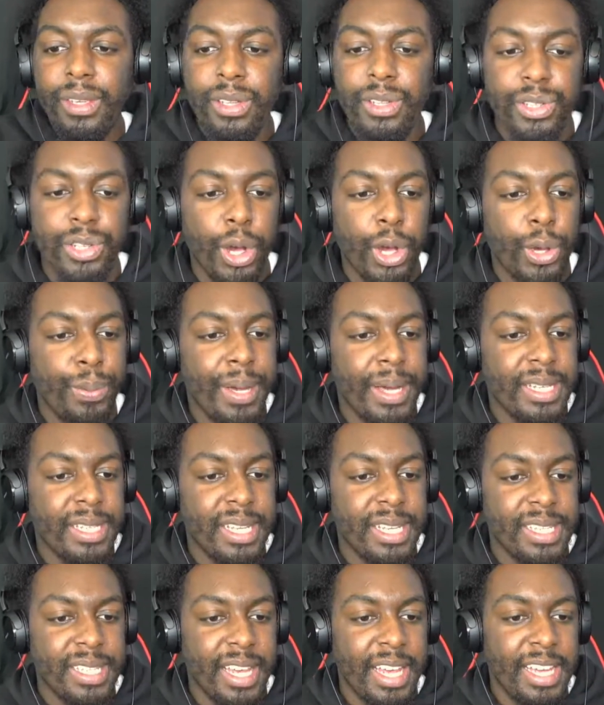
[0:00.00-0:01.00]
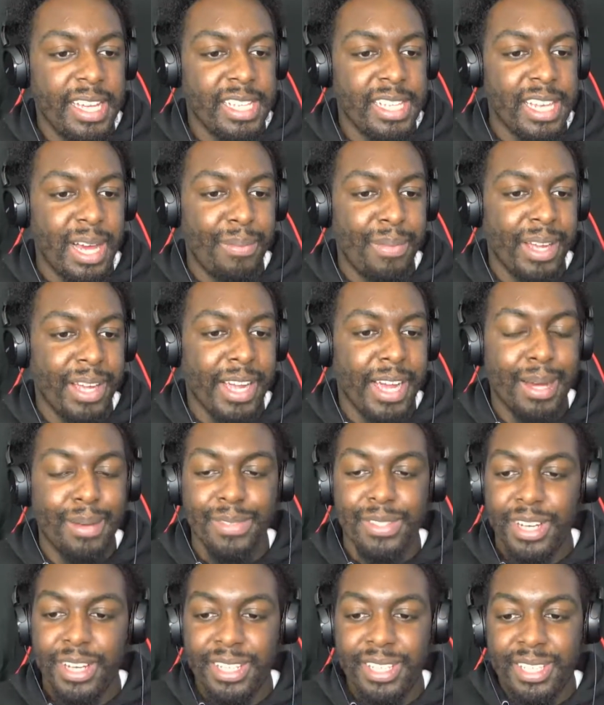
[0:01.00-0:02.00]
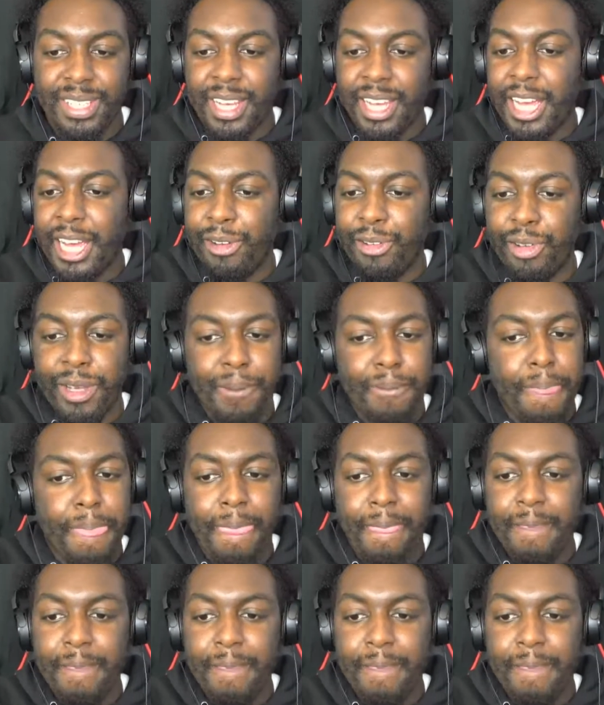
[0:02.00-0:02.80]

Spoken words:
Tope says Islam and Khamzat are scary.